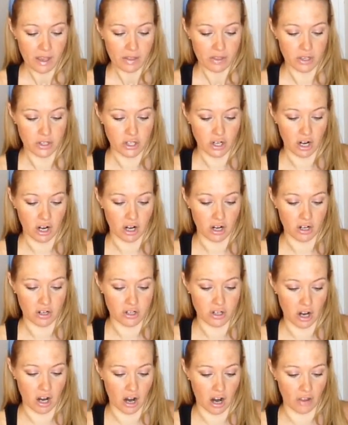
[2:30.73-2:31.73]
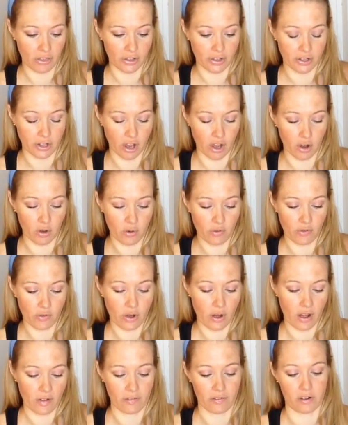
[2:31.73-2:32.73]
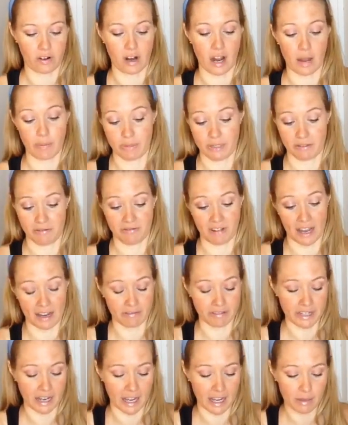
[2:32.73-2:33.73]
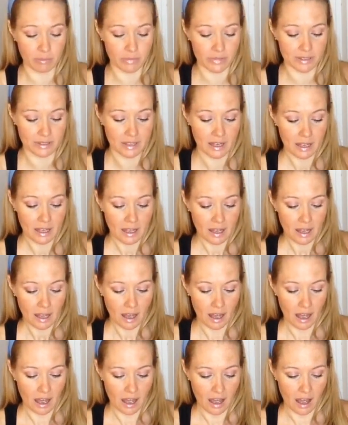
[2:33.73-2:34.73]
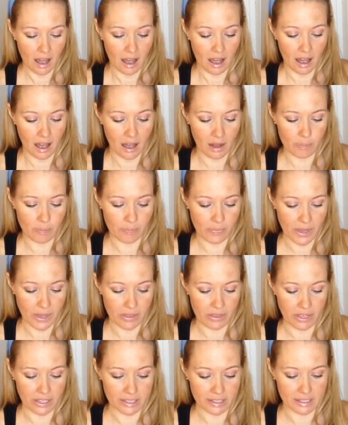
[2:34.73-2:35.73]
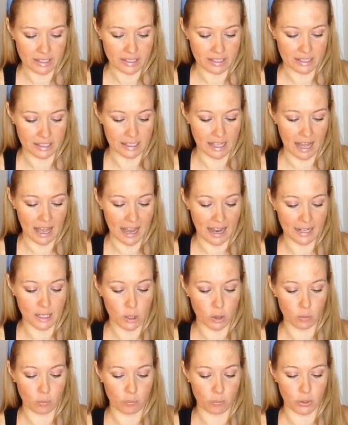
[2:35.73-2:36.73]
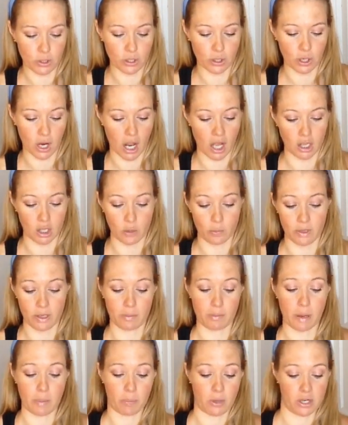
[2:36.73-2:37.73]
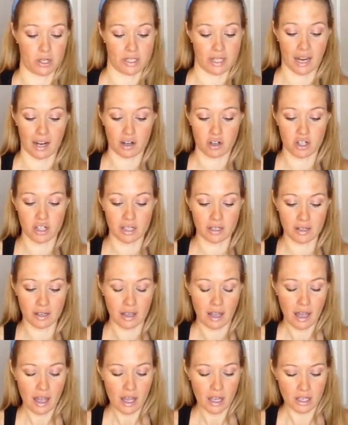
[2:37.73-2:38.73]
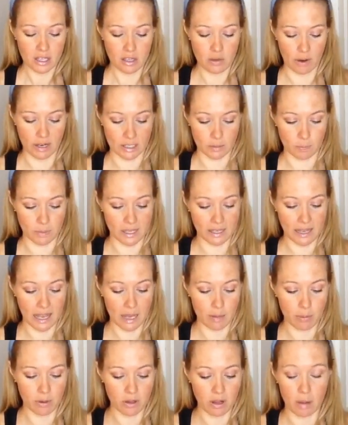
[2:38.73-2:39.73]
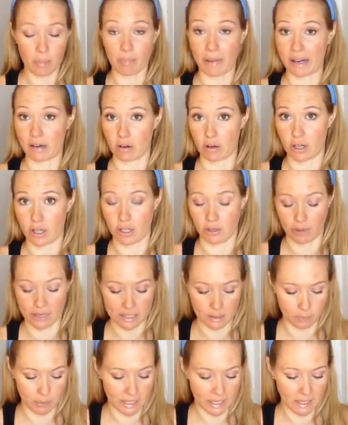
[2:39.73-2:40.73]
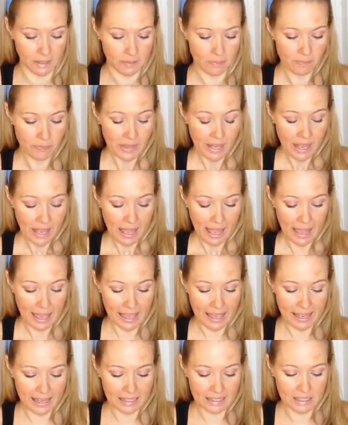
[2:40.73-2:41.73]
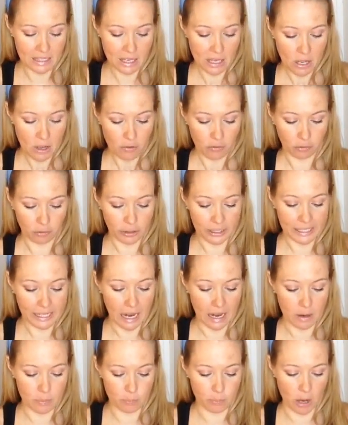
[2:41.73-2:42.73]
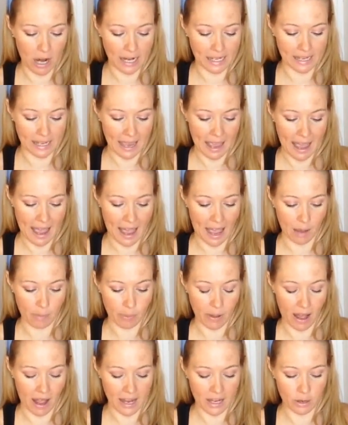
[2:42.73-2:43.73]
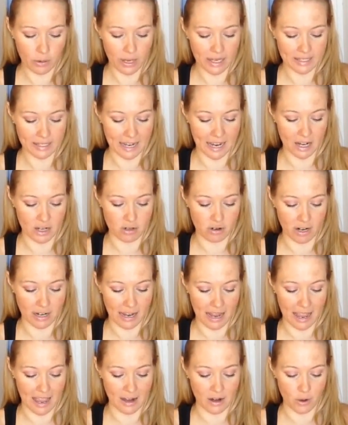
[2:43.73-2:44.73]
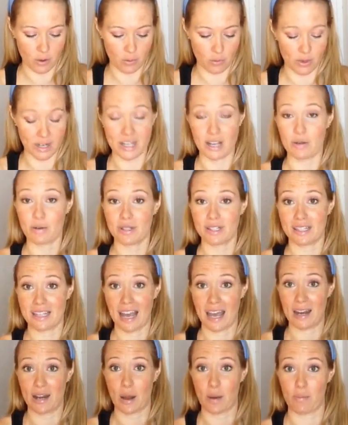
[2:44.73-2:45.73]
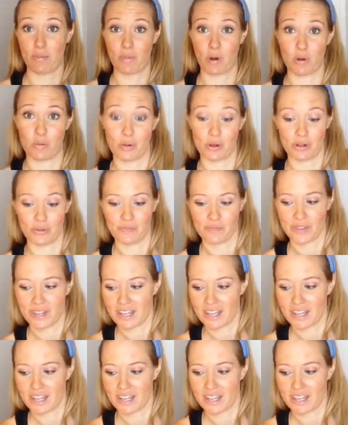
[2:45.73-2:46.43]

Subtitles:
The charge on the go for up to 5 times. The slide pure aluminum protection, USB cable, micro to USB, and free Bragi app, iOS, Android, and Windows 10 mobile.